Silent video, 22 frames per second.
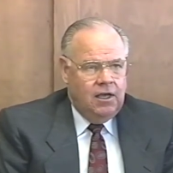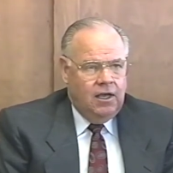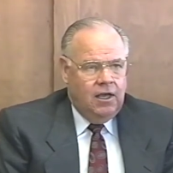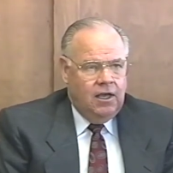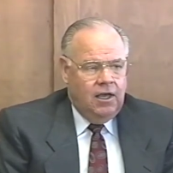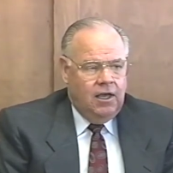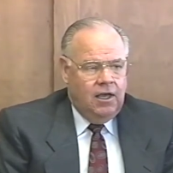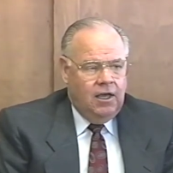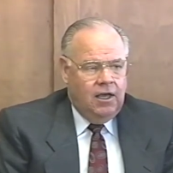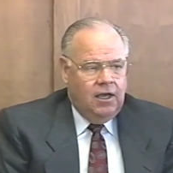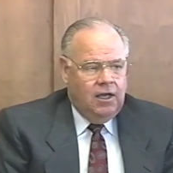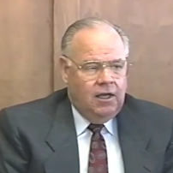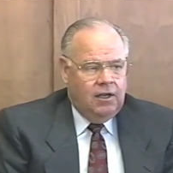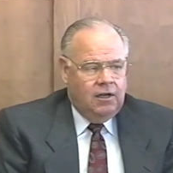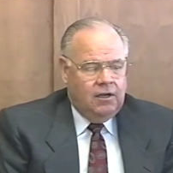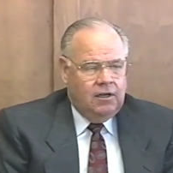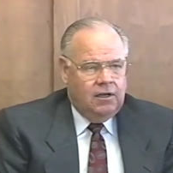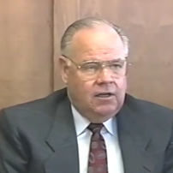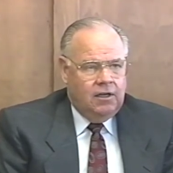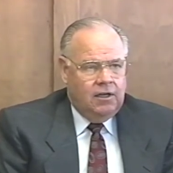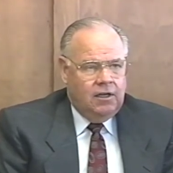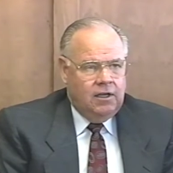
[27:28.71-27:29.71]

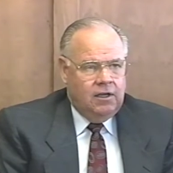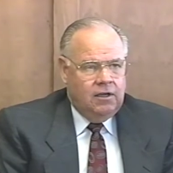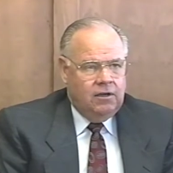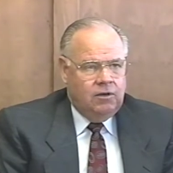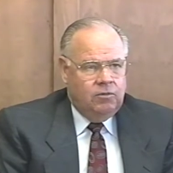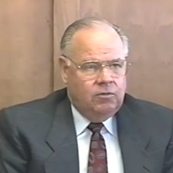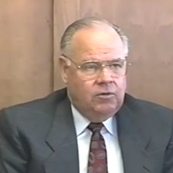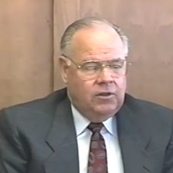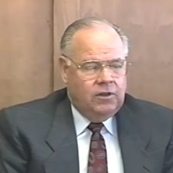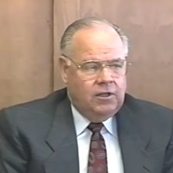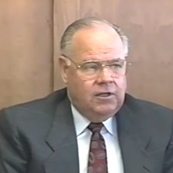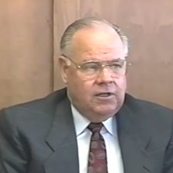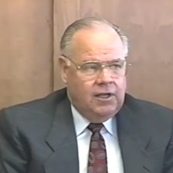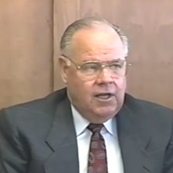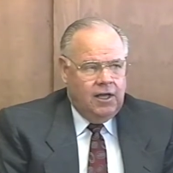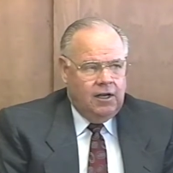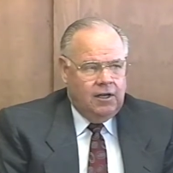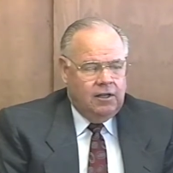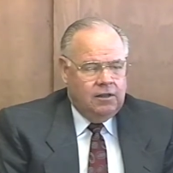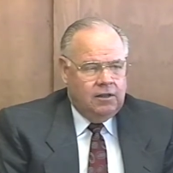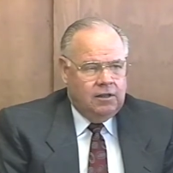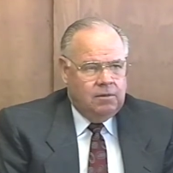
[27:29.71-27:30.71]
and uh, with the
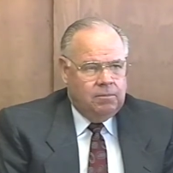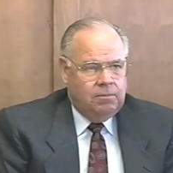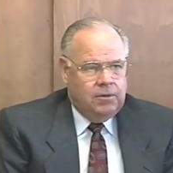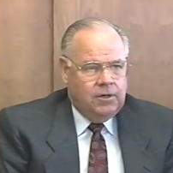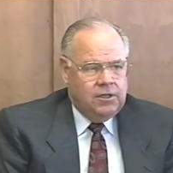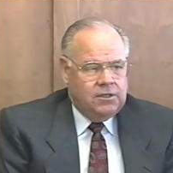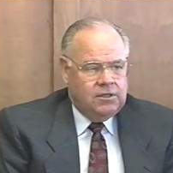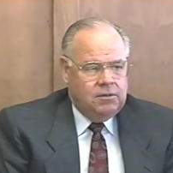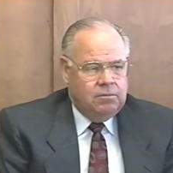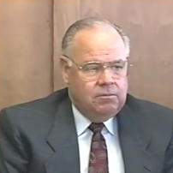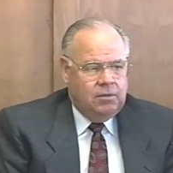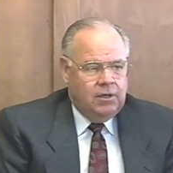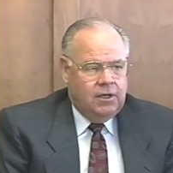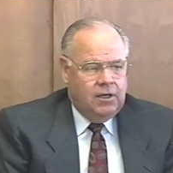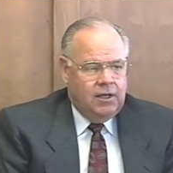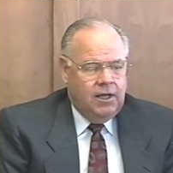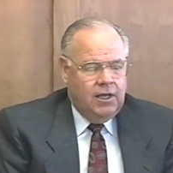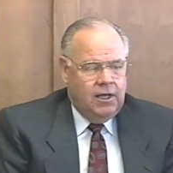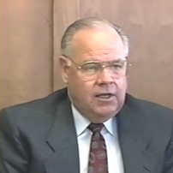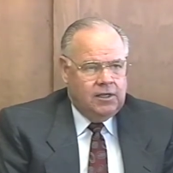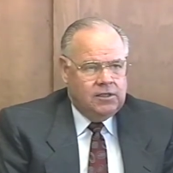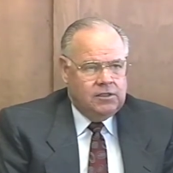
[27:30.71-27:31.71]
talent that President Bud
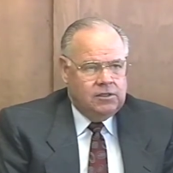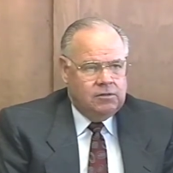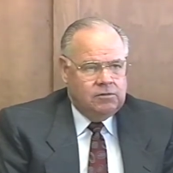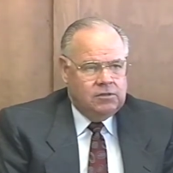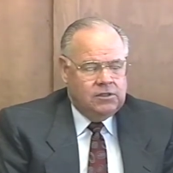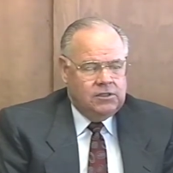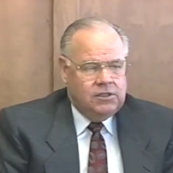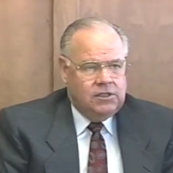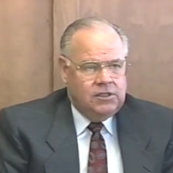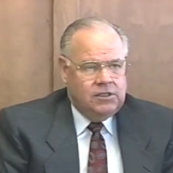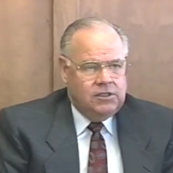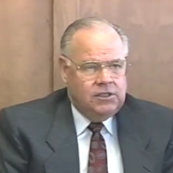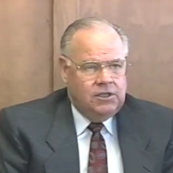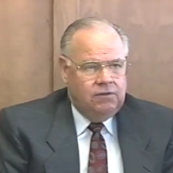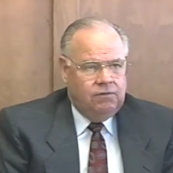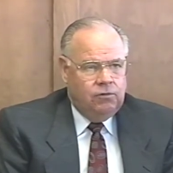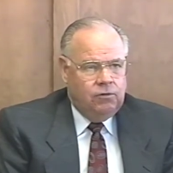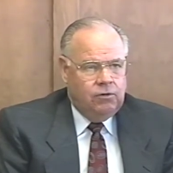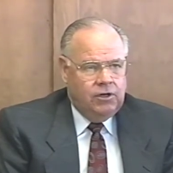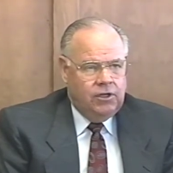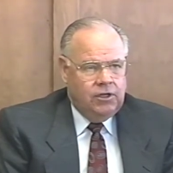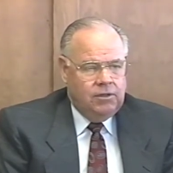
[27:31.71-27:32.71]
has, it was easy
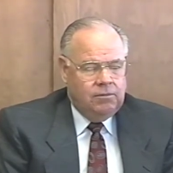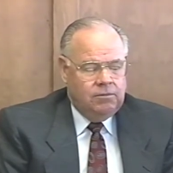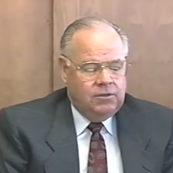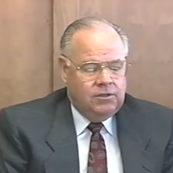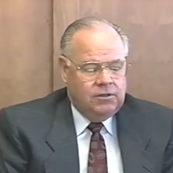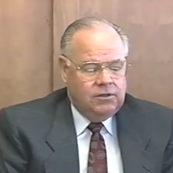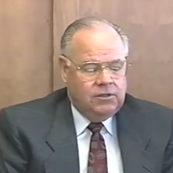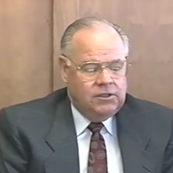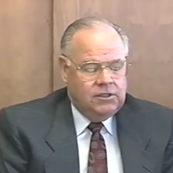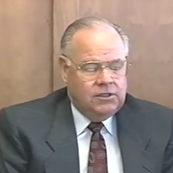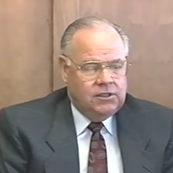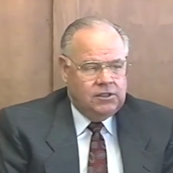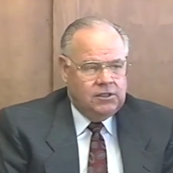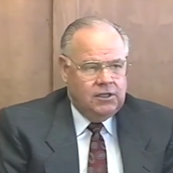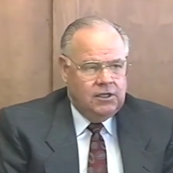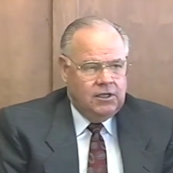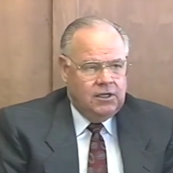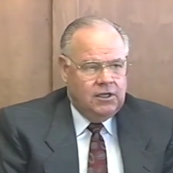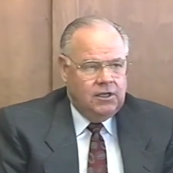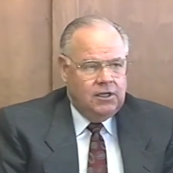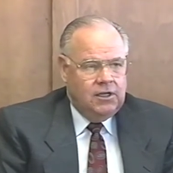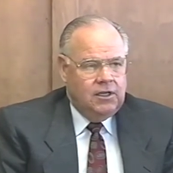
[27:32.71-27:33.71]
for him to just
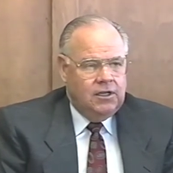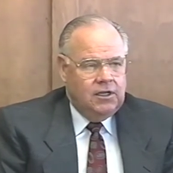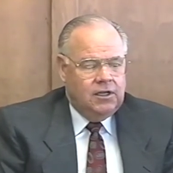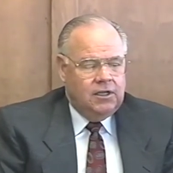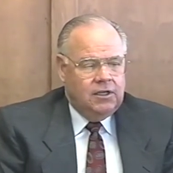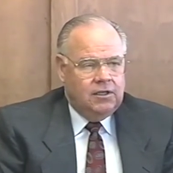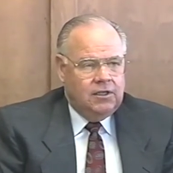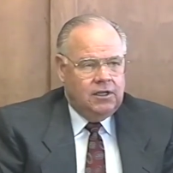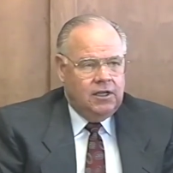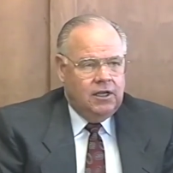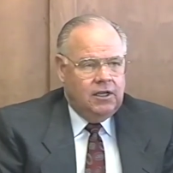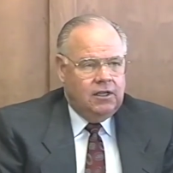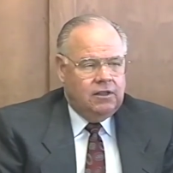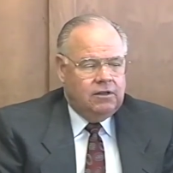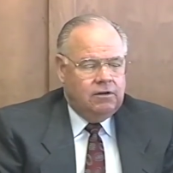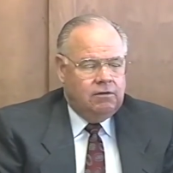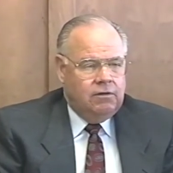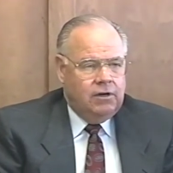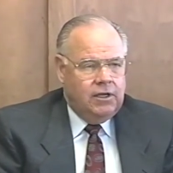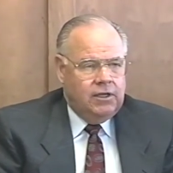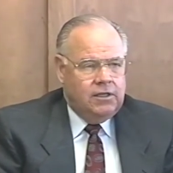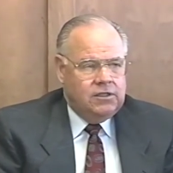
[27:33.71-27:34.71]
take the
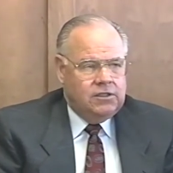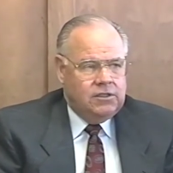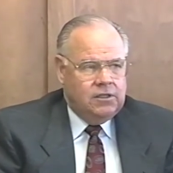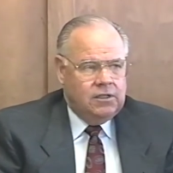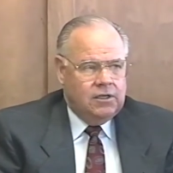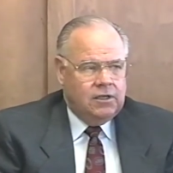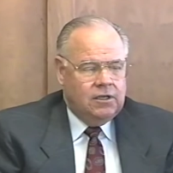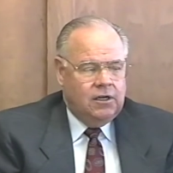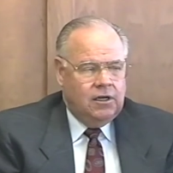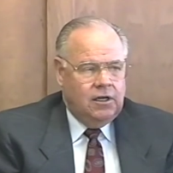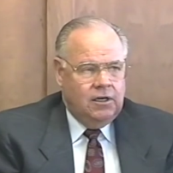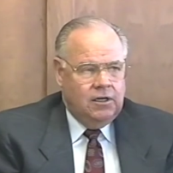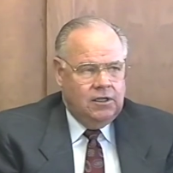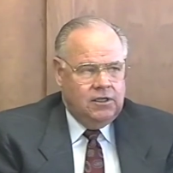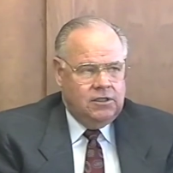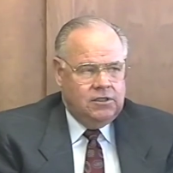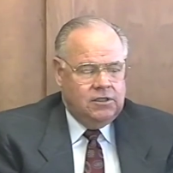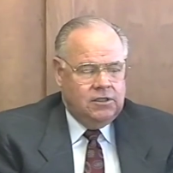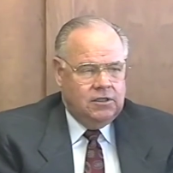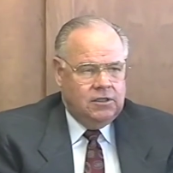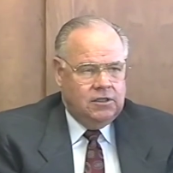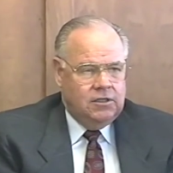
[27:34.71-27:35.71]
reins of the college
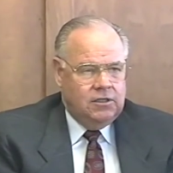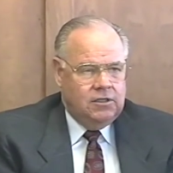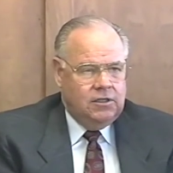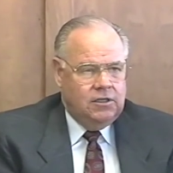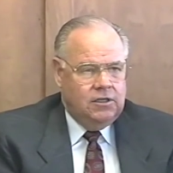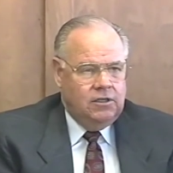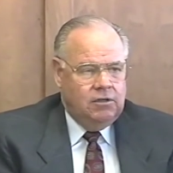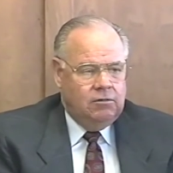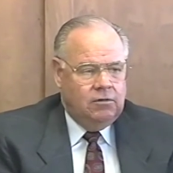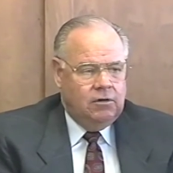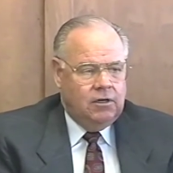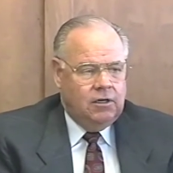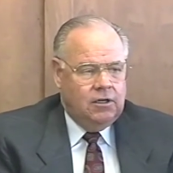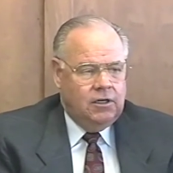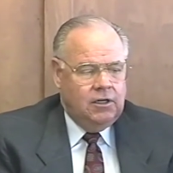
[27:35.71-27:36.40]
and continue on.